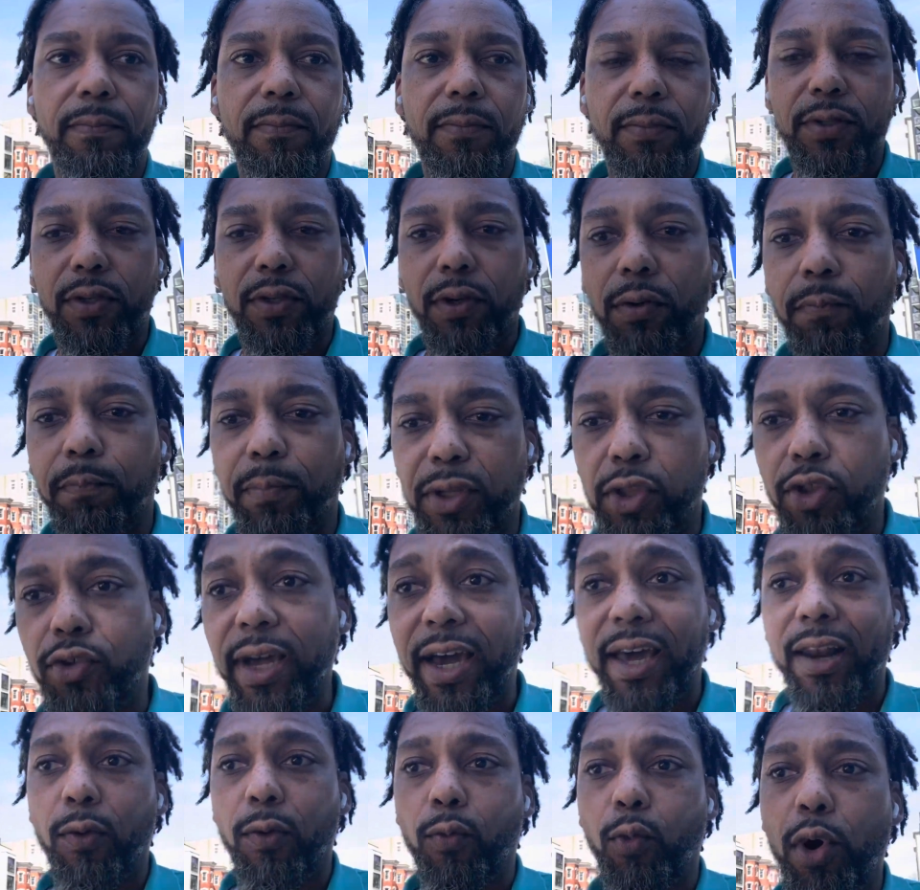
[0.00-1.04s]
So, but you
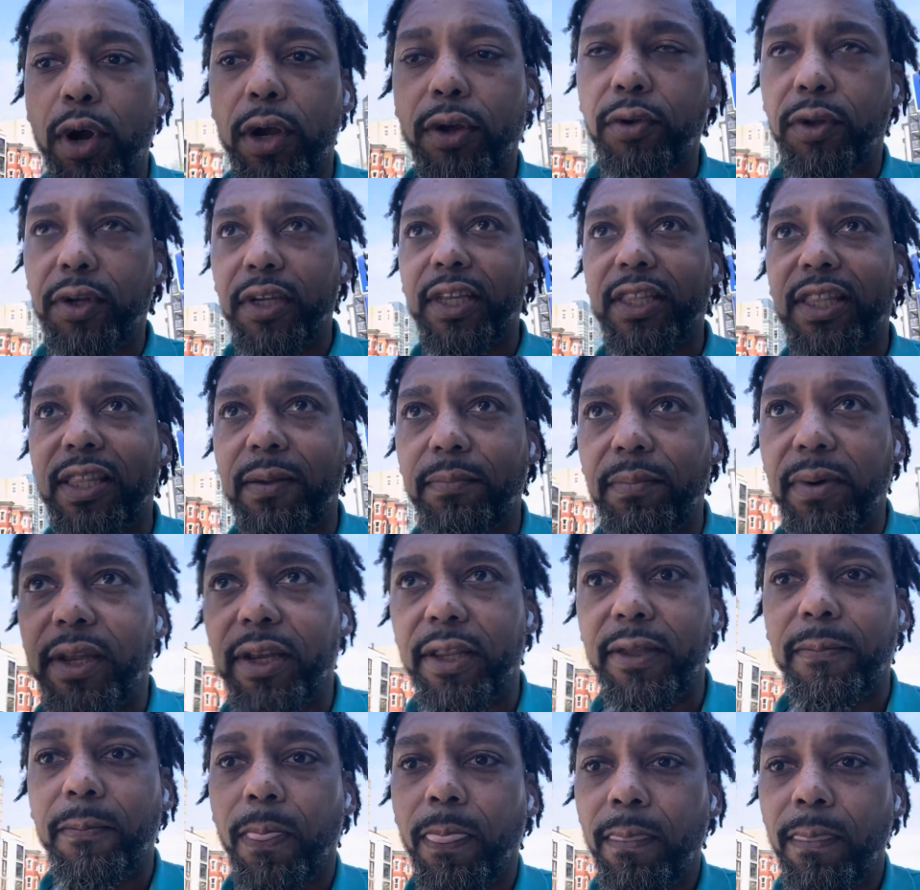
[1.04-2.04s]
got to work in order to get the money.